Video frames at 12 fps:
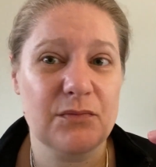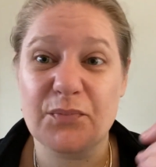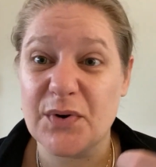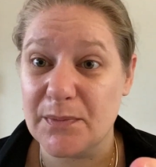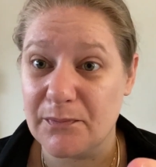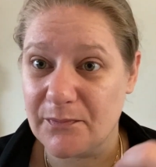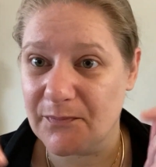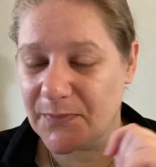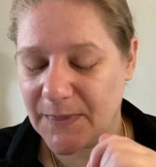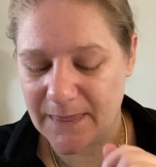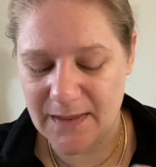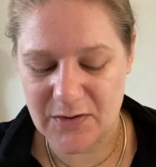brim.
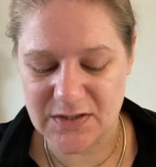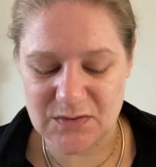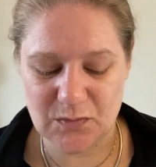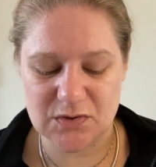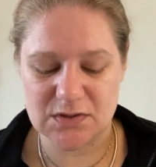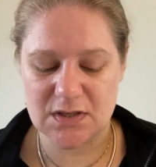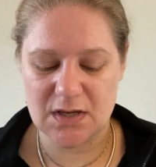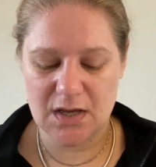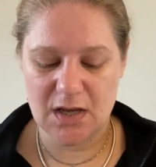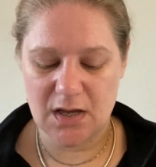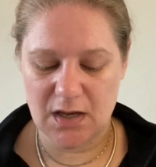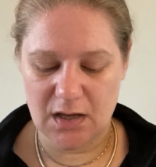There it was.
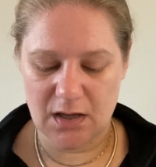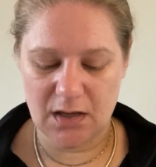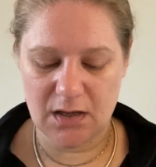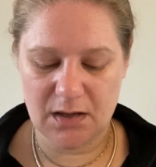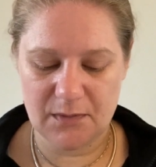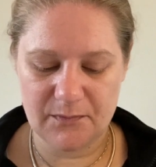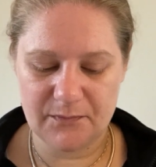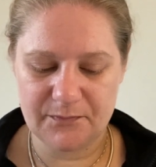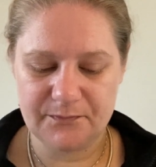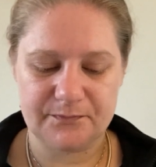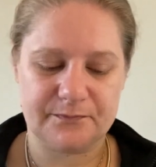Overall,